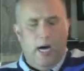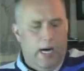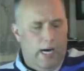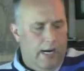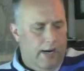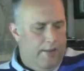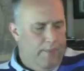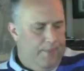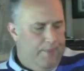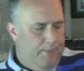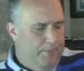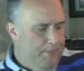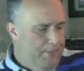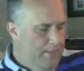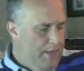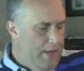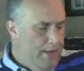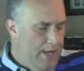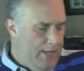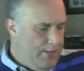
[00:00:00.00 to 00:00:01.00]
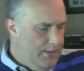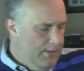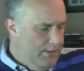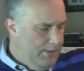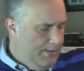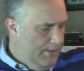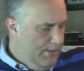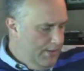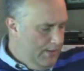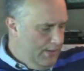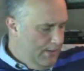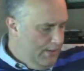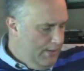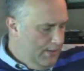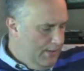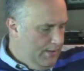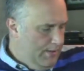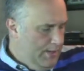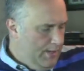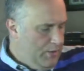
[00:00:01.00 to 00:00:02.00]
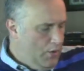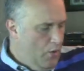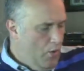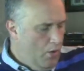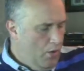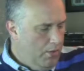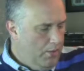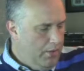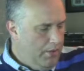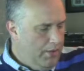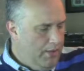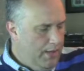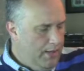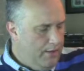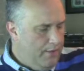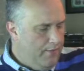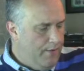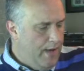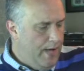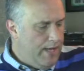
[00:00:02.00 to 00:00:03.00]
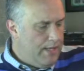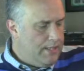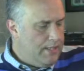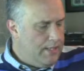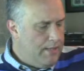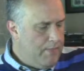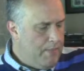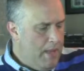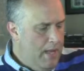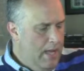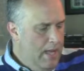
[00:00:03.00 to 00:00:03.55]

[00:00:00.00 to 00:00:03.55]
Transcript: And that's a horrible thing to face.